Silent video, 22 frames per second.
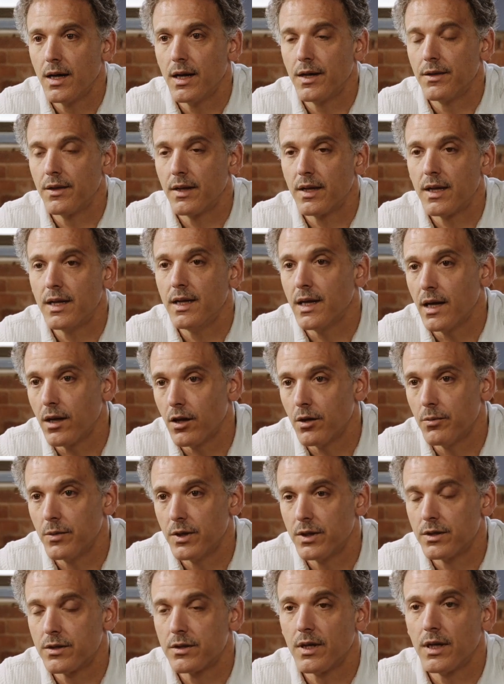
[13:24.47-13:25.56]
and the key
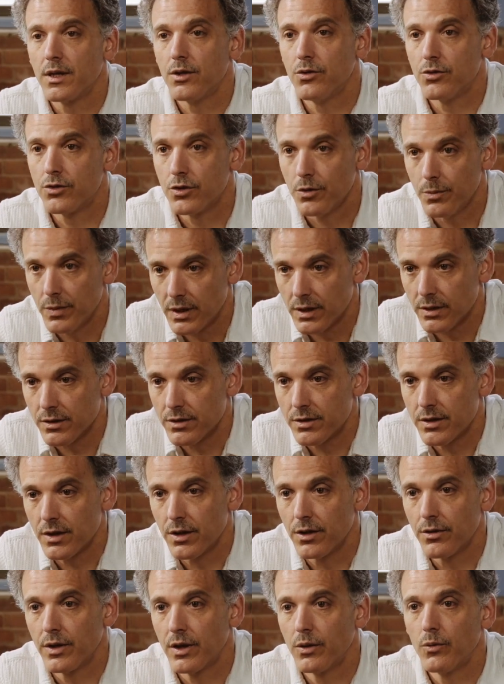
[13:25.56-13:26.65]
elements that you should be
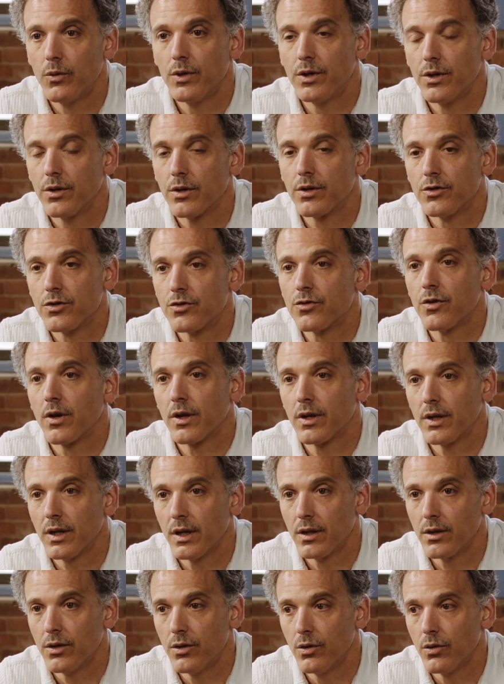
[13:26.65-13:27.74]
considering when you're
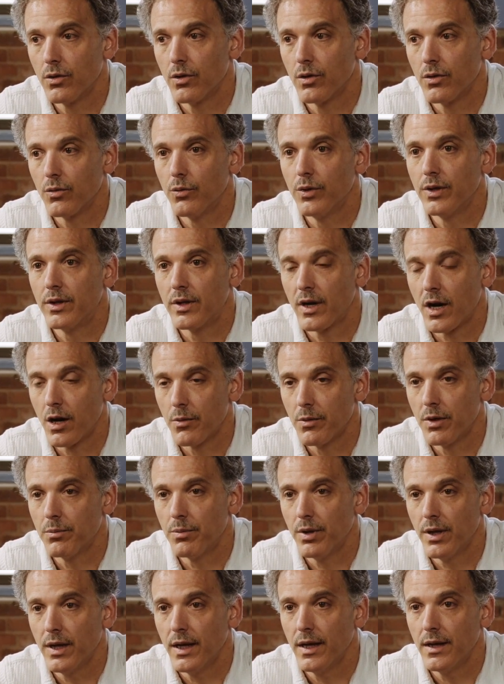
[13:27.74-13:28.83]
constructing your
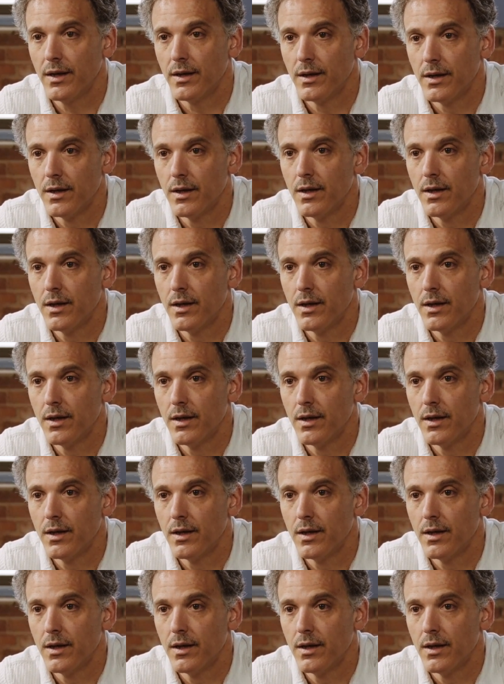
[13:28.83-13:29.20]
retirement plan.